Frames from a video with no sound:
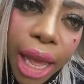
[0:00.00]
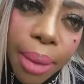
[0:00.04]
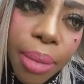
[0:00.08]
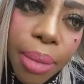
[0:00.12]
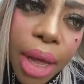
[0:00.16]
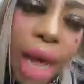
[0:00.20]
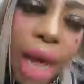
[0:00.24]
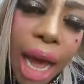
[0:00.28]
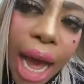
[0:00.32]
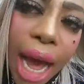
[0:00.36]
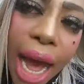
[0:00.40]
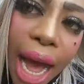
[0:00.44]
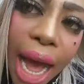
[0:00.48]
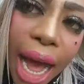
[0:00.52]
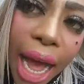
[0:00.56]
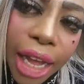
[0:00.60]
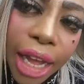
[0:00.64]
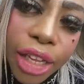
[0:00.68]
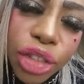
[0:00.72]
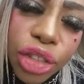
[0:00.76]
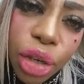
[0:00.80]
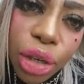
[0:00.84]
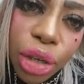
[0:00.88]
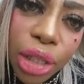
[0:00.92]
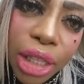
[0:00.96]

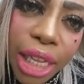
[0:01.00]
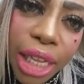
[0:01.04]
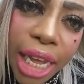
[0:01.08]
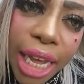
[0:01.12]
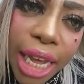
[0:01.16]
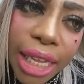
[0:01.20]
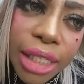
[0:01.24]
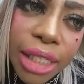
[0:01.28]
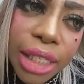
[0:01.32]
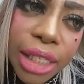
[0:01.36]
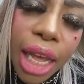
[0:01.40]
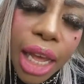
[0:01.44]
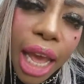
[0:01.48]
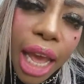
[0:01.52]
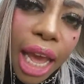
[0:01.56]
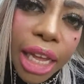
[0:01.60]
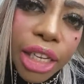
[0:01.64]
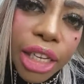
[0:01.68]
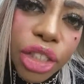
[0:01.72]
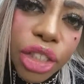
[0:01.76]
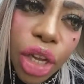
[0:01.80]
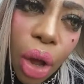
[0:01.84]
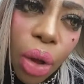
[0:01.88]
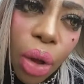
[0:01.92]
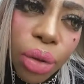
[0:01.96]
Hide your lease
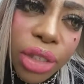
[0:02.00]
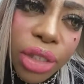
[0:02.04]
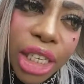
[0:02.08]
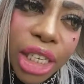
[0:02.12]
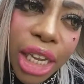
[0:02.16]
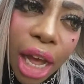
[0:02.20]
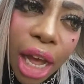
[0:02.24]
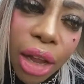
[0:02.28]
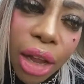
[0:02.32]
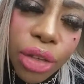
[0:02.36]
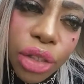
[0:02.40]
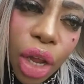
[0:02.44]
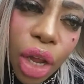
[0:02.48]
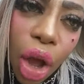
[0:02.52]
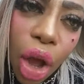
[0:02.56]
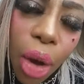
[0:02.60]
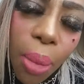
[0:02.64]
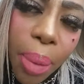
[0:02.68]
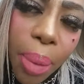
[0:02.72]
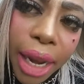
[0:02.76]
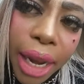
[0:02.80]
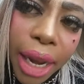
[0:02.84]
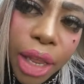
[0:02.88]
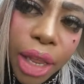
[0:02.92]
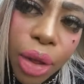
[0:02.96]
and don't tell
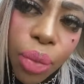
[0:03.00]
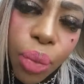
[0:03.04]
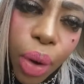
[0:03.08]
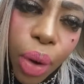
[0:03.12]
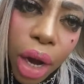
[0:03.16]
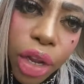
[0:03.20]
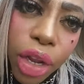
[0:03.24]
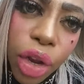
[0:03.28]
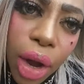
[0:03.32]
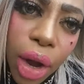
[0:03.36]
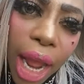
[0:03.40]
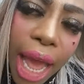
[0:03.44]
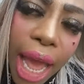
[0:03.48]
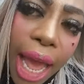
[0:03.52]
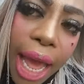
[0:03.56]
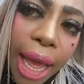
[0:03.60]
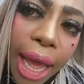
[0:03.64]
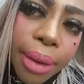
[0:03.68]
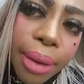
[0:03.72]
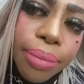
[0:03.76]
nobody where you're at.